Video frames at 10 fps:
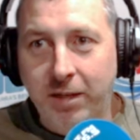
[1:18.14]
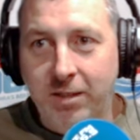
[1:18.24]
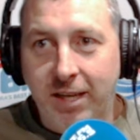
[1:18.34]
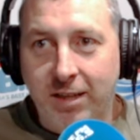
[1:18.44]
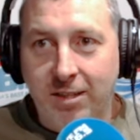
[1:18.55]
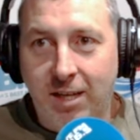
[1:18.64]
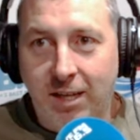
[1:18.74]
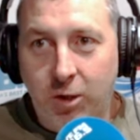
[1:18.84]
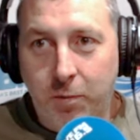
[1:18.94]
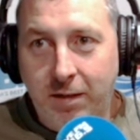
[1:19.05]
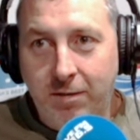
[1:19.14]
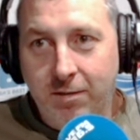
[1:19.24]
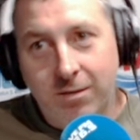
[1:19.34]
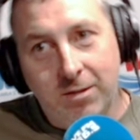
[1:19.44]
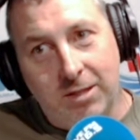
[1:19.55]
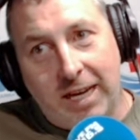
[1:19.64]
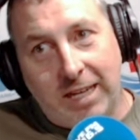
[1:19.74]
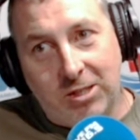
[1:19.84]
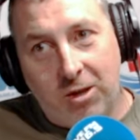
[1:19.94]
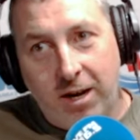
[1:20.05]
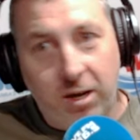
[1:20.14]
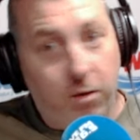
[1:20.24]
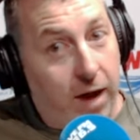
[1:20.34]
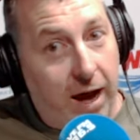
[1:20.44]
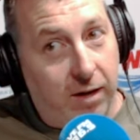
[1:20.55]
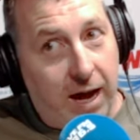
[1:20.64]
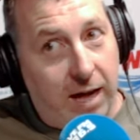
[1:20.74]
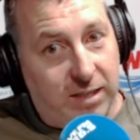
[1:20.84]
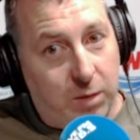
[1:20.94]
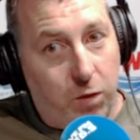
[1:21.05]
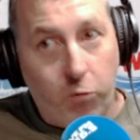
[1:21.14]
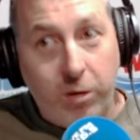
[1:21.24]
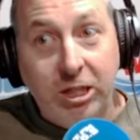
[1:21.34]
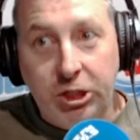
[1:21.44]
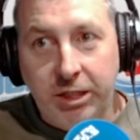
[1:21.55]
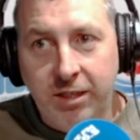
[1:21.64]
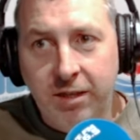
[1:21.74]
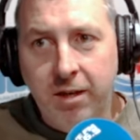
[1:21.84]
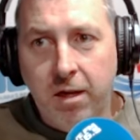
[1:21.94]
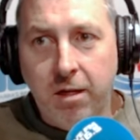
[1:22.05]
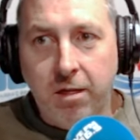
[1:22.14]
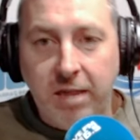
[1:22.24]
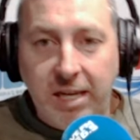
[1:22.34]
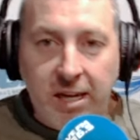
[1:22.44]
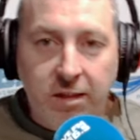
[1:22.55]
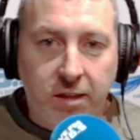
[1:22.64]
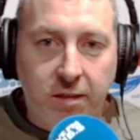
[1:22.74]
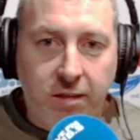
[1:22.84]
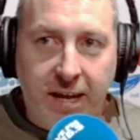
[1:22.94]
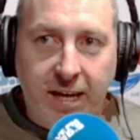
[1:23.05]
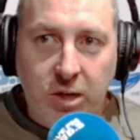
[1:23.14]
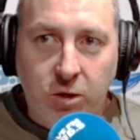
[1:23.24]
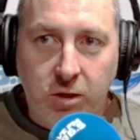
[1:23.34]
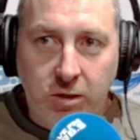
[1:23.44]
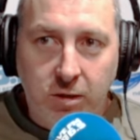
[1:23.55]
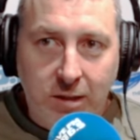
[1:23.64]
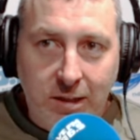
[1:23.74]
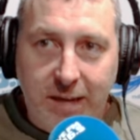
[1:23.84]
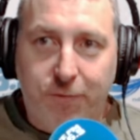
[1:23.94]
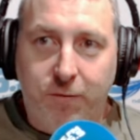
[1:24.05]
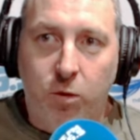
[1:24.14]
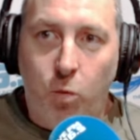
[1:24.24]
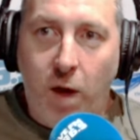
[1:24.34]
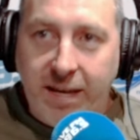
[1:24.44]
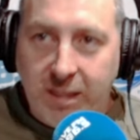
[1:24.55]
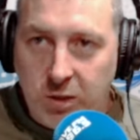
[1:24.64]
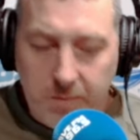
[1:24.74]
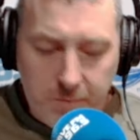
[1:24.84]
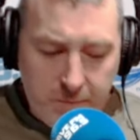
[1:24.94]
bit to get the slug a little bit excited and, and, and somewhat rigid, mm. thinking that then he could lift the weight.